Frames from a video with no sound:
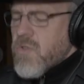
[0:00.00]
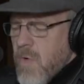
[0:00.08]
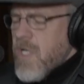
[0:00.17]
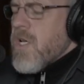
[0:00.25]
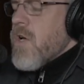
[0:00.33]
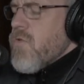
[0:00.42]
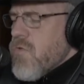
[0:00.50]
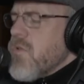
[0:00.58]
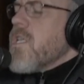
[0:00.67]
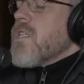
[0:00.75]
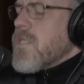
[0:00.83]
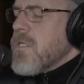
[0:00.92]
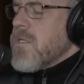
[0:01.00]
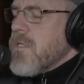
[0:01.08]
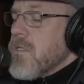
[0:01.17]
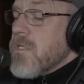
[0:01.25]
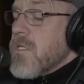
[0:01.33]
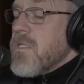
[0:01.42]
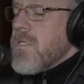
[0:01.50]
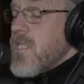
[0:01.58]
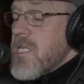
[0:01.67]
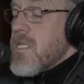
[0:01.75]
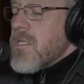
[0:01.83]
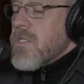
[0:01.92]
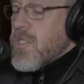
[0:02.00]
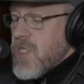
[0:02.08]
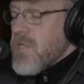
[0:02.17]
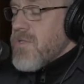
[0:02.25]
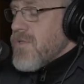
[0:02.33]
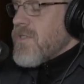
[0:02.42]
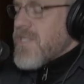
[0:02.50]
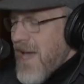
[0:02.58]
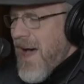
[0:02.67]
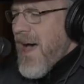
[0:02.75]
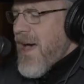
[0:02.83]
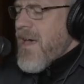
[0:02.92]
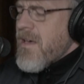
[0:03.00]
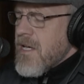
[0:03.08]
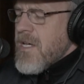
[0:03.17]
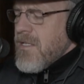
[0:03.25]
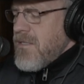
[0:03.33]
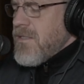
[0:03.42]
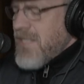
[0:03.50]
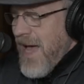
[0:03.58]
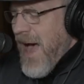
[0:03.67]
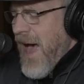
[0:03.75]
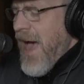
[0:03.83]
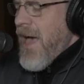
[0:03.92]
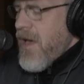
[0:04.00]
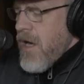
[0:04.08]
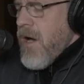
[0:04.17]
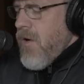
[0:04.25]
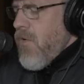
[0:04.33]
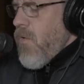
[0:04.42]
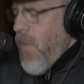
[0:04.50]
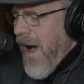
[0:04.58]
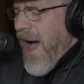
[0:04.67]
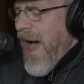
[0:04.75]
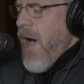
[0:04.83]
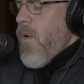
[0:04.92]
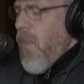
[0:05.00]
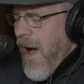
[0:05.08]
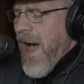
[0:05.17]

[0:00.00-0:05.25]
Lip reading: What reason do you need to die? Die, why?